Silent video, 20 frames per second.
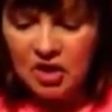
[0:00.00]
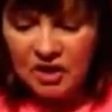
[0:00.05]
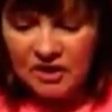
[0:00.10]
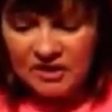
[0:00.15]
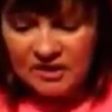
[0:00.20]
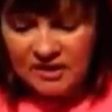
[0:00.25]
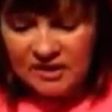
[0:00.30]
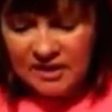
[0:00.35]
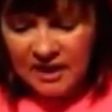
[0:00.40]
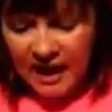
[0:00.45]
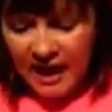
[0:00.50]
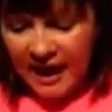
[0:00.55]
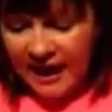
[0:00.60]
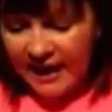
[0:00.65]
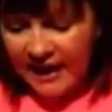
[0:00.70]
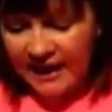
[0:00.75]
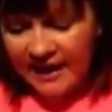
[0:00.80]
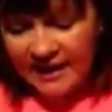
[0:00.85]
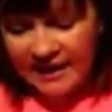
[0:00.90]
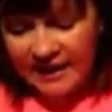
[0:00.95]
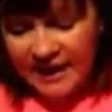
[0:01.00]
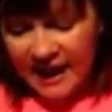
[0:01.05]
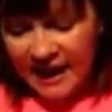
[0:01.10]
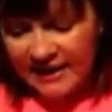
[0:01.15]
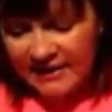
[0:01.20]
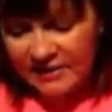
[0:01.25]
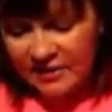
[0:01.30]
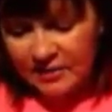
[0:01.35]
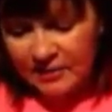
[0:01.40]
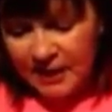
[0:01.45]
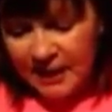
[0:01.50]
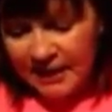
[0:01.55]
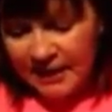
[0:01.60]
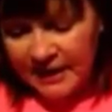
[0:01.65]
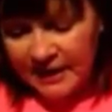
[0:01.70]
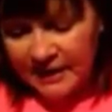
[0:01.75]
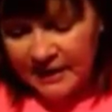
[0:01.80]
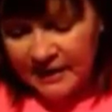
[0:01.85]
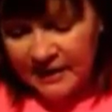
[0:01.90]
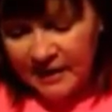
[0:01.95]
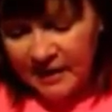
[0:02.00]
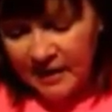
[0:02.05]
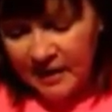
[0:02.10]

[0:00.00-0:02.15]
I kind of estimate it.